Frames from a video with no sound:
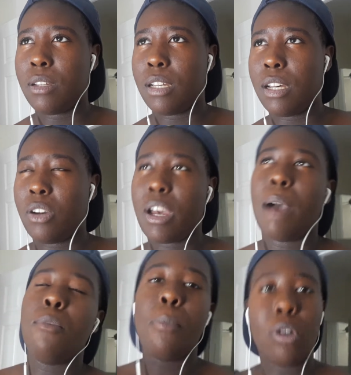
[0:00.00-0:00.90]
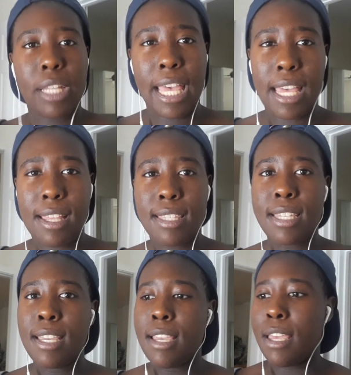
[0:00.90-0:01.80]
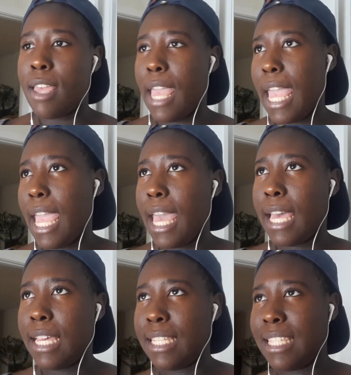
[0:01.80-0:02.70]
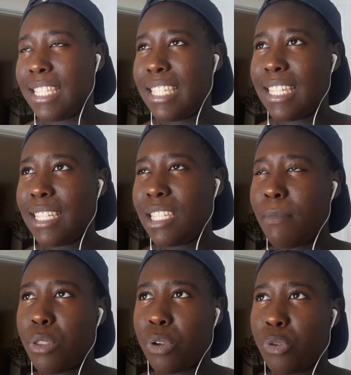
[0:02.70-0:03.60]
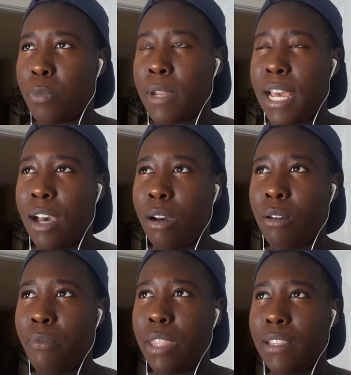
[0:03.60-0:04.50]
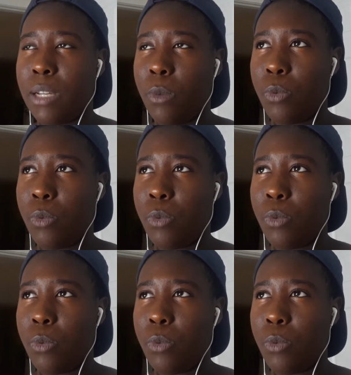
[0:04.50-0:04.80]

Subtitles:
Momoland and some other group. Now they've done one